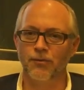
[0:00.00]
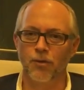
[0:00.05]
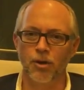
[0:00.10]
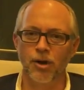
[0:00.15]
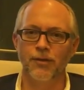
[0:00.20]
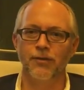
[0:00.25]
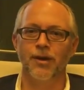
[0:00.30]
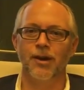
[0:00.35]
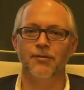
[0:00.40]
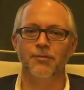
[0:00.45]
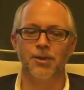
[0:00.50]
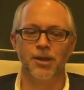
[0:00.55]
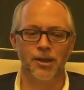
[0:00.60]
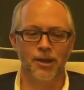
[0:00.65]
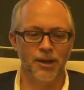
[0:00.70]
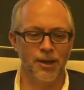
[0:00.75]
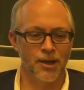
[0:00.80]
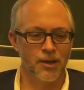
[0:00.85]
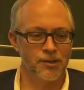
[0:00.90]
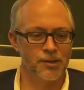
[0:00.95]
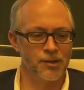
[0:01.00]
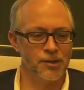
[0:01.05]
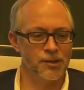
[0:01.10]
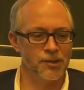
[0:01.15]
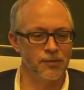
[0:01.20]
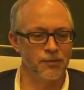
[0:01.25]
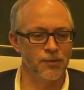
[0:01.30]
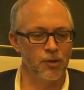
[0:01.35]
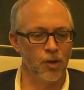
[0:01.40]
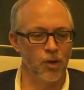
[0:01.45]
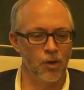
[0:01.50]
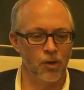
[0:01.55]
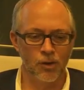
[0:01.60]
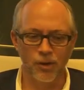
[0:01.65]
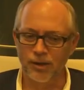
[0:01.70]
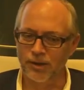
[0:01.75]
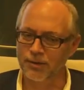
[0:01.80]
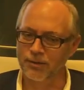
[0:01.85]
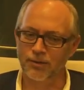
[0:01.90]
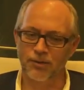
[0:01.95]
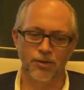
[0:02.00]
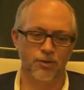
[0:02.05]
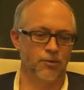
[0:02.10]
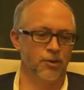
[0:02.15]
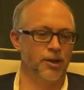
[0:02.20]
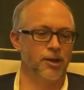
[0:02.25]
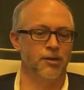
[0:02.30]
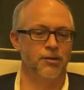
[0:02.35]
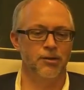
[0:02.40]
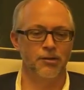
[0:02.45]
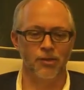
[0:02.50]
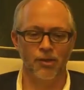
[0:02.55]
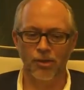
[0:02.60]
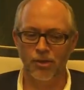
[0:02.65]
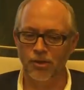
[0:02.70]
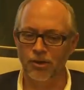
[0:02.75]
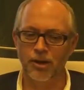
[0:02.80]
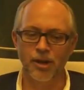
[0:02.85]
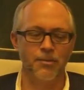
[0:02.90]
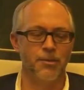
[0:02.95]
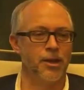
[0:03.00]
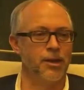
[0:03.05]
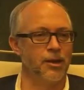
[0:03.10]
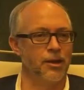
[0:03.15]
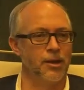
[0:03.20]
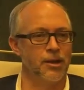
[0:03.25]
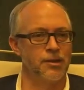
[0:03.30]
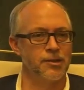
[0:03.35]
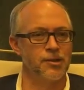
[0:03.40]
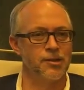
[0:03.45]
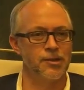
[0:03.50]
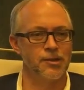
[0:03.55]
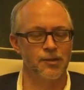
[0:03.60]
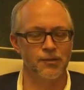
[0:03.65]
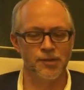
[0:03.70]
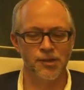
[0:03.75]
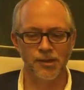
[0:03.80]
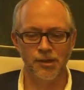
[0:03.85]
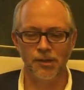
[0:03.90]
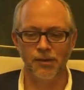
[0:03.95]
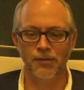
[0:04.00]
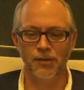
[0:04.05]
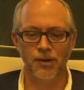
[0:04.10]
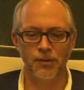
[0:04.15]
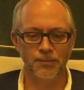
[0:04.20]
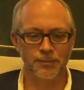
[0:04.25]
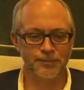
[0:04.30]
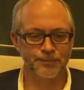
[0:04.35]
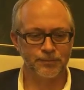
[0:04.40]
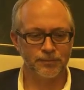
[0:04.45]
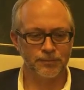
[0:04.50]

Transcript: 45 million ounces of gold, and 330 million ounces of silver.